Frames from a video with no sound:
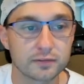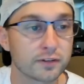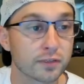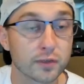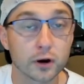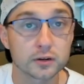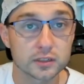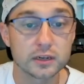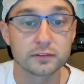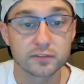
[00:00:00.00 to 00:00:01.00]
For
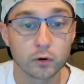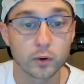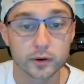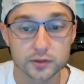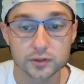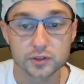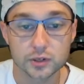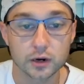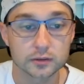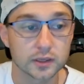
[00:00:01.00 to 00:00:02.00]
13 forwards to
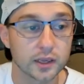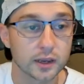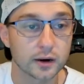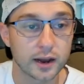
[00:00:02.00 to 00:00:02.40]
start the year,